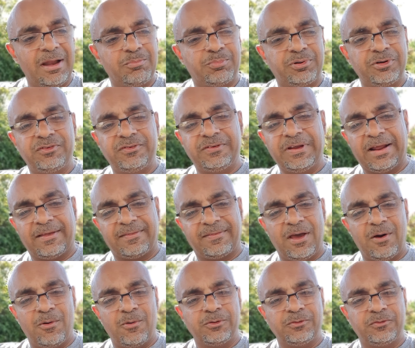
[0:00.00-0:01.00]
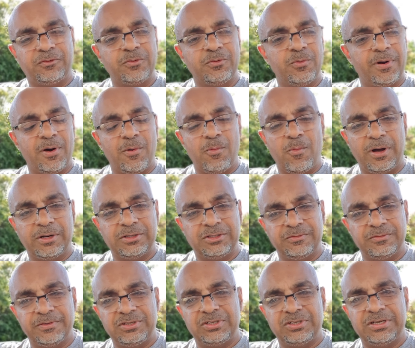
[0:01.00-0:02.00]
project that onto what I want
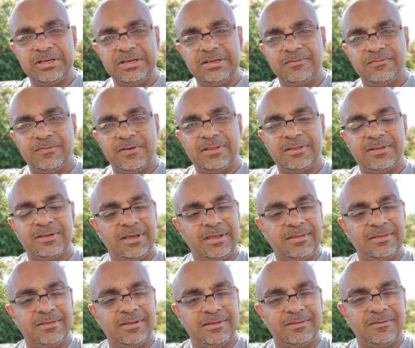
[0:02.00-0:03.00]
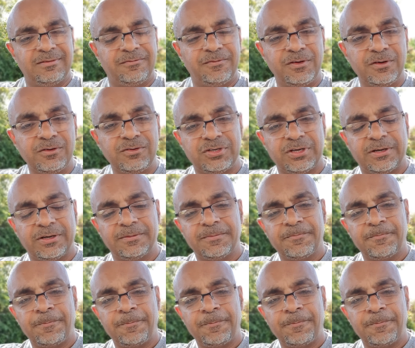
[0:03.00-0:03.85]
to achieve in the future?